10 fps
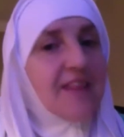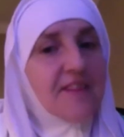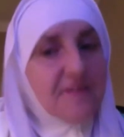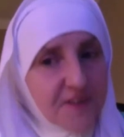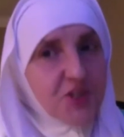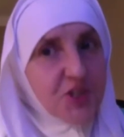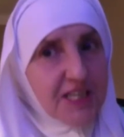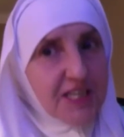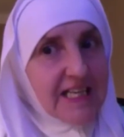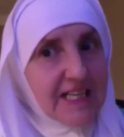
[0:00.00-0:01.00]
the first
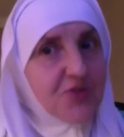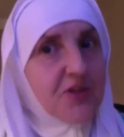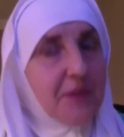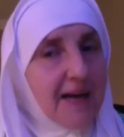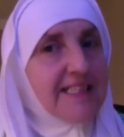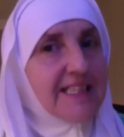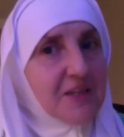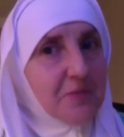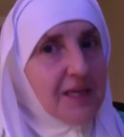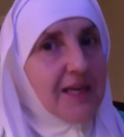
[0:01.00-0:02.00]
thing he's
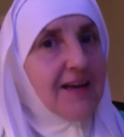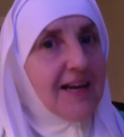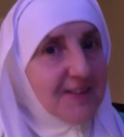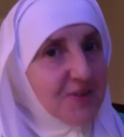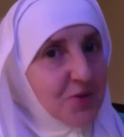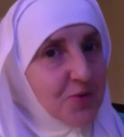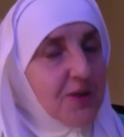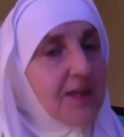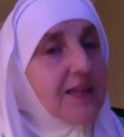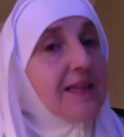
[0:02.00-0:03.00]
reminding me and you
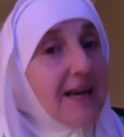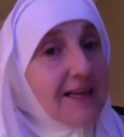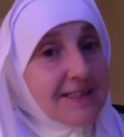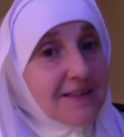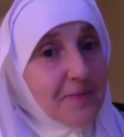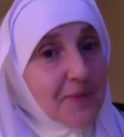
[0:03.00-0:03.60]
that,